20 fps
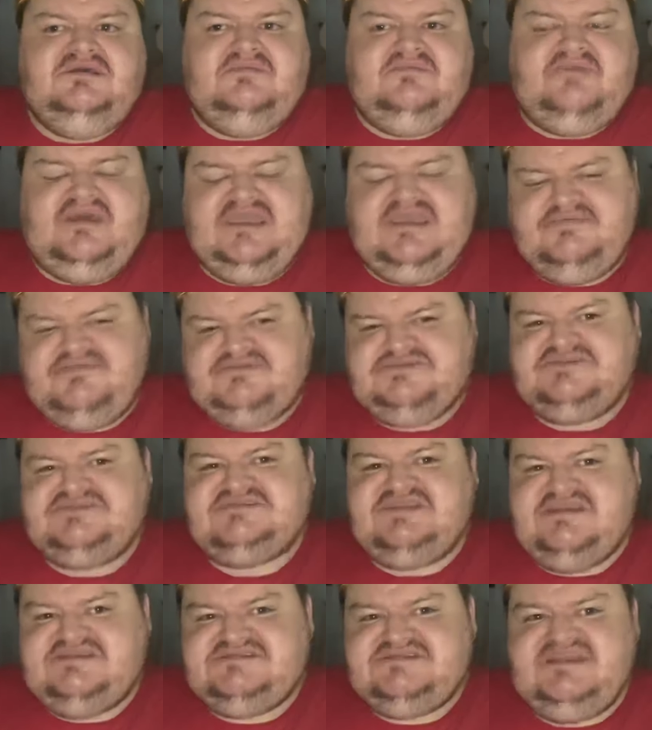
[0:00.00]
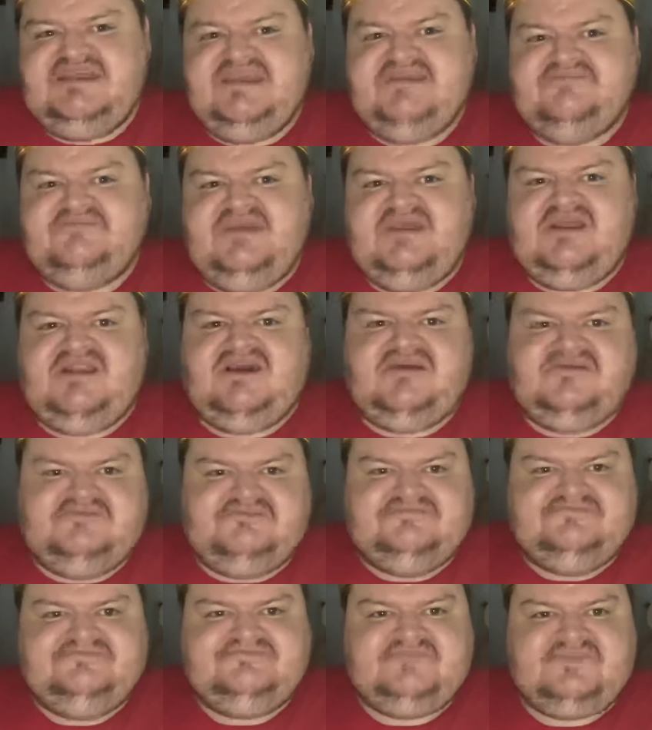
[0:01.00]
People just need to leave me alone.
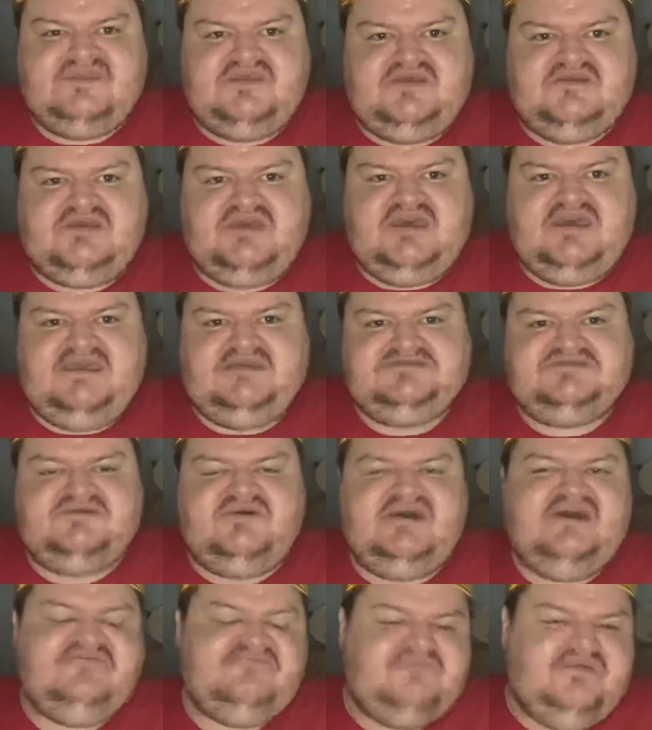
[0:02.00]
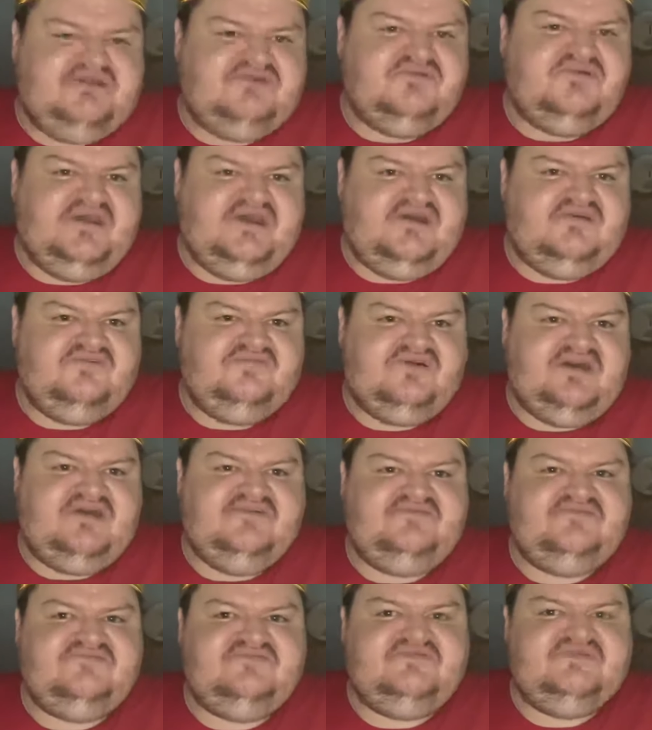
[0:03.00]
Okay, so I have mental health. I
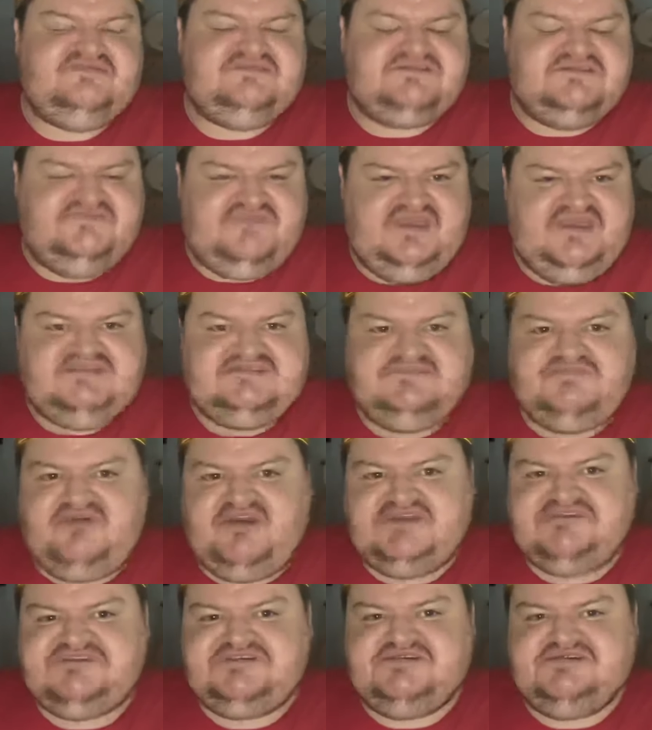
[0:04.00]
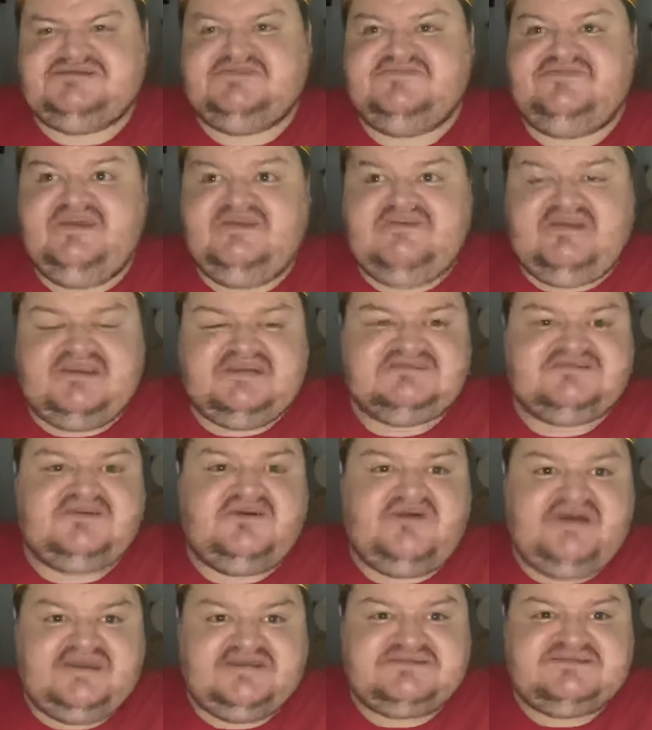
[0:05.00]
have severe depression, severe
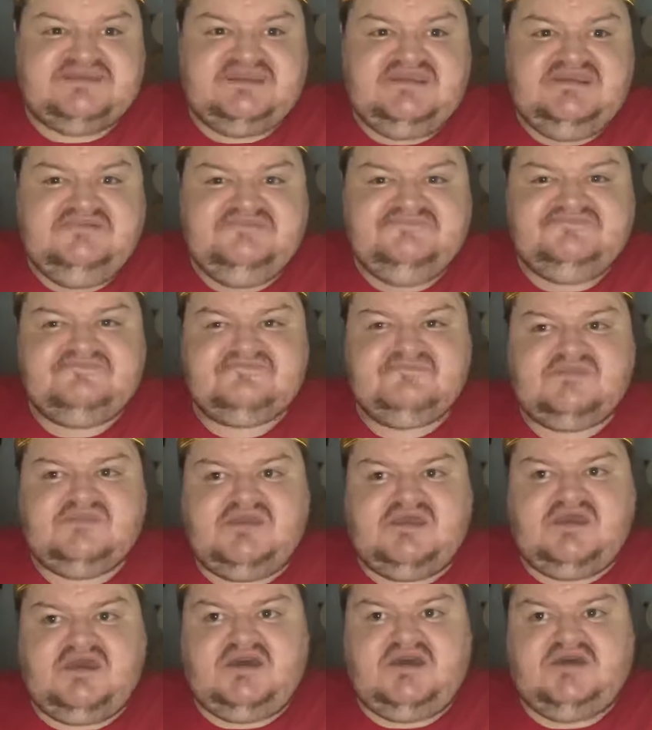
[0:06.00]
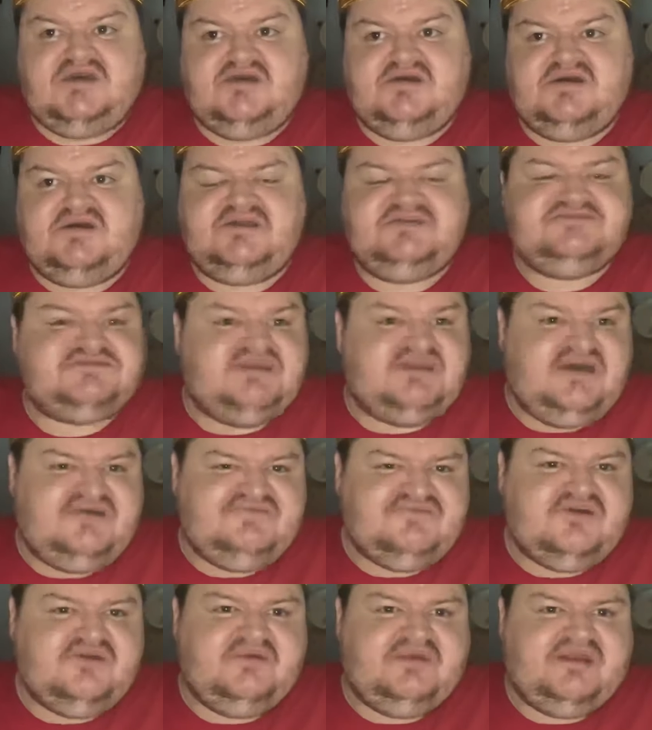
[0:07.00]
anxiety. I used to
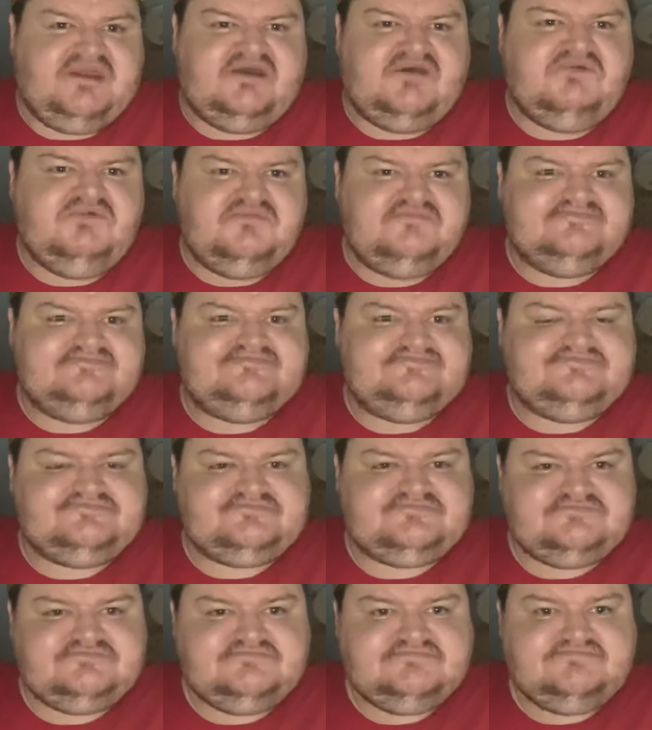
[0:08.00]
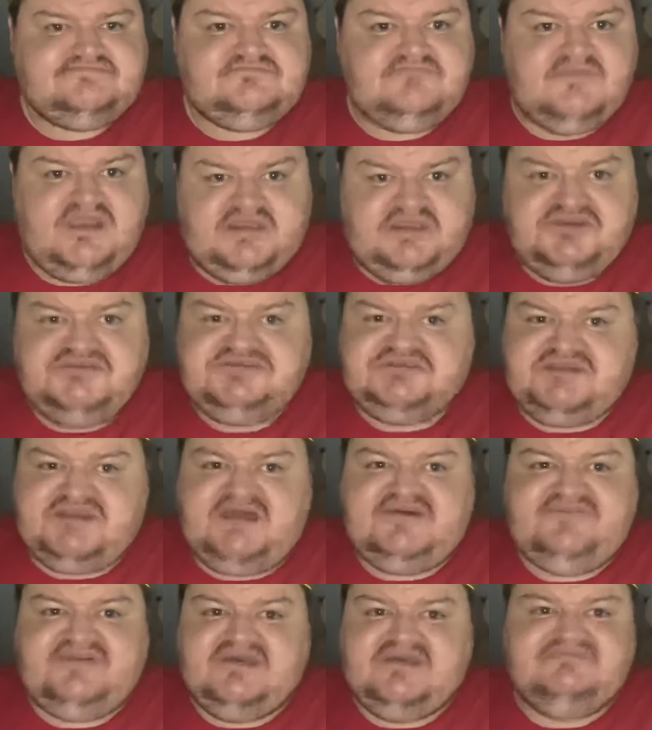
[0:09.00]
love going out. I used to
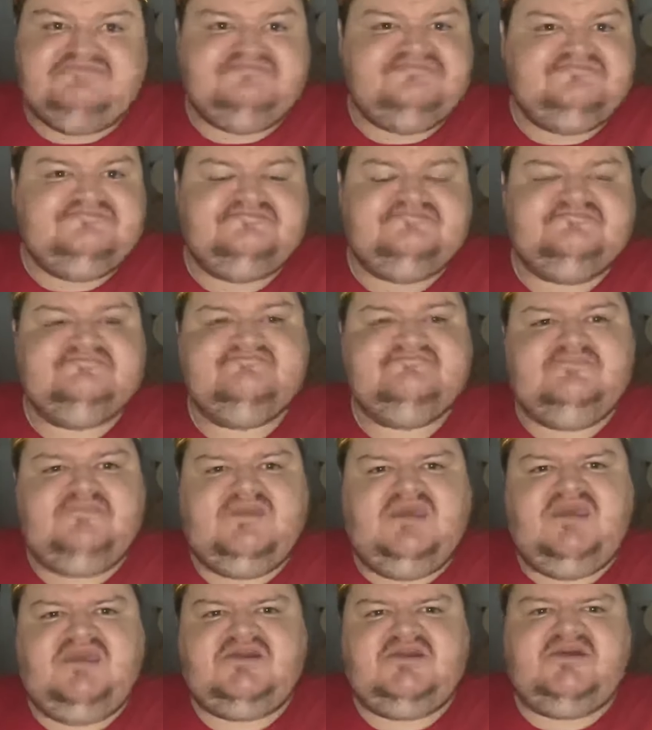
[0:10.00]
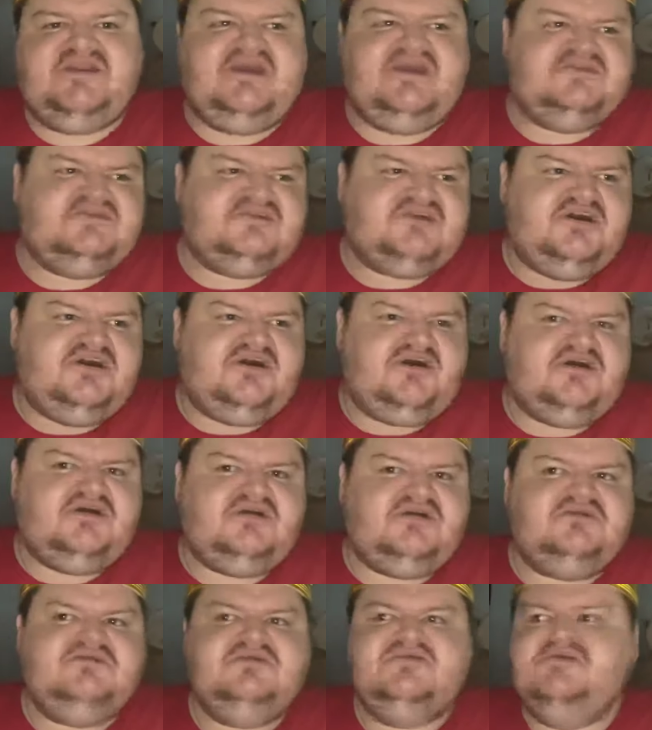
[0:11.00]
love it. Yeah, going out in the
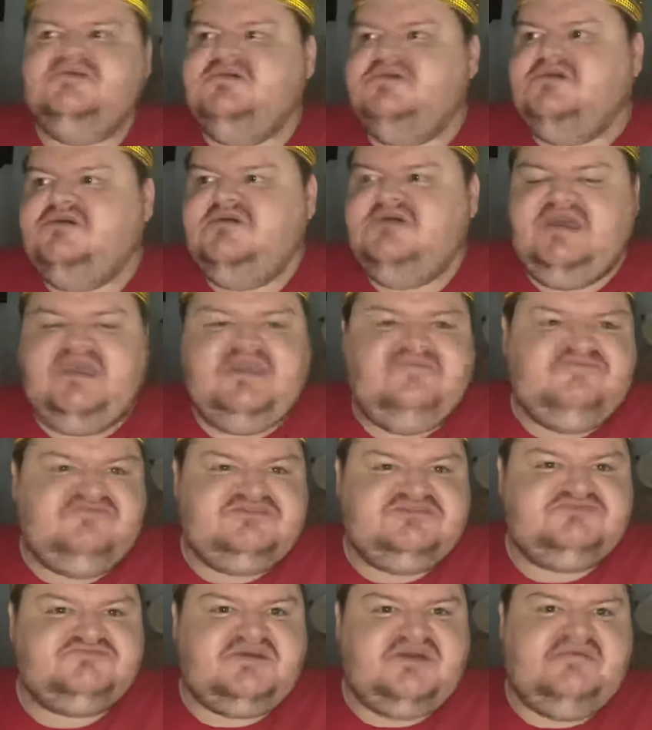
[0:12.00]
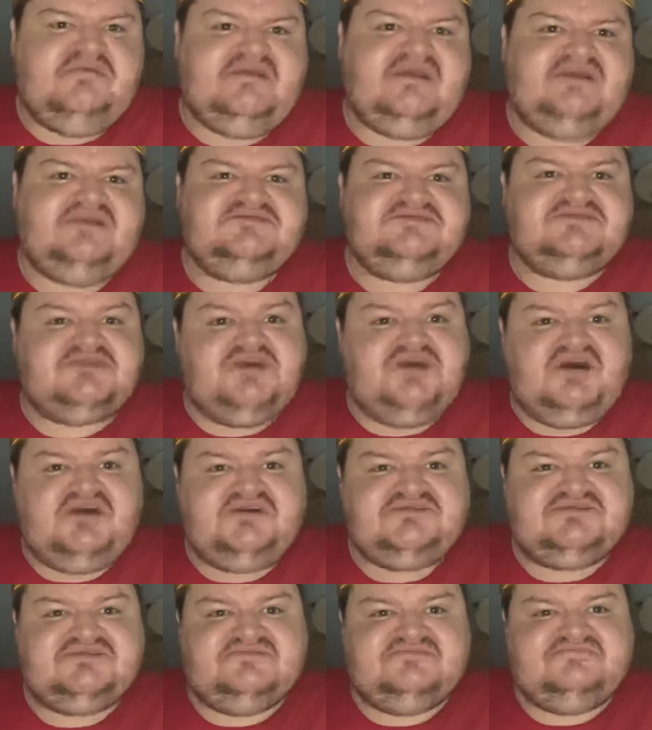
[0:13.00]
car, even just going out into the
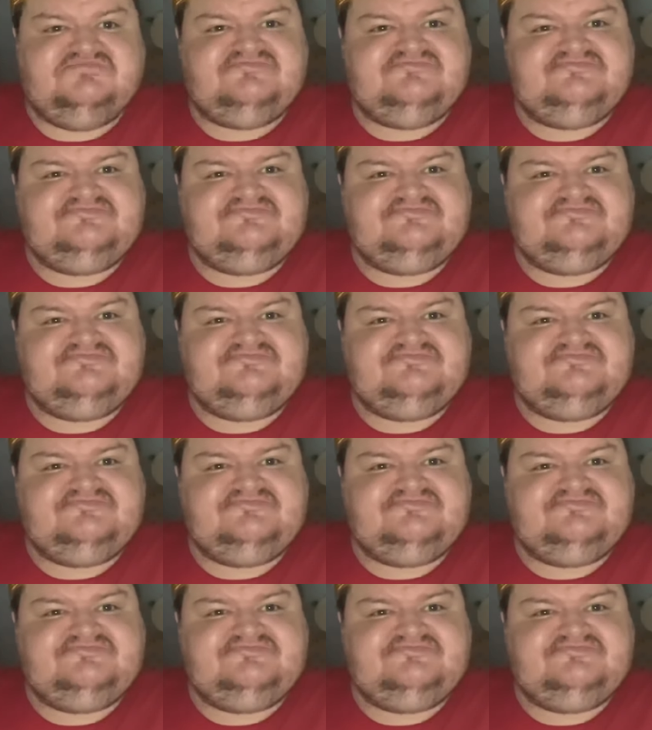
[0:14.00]
garden.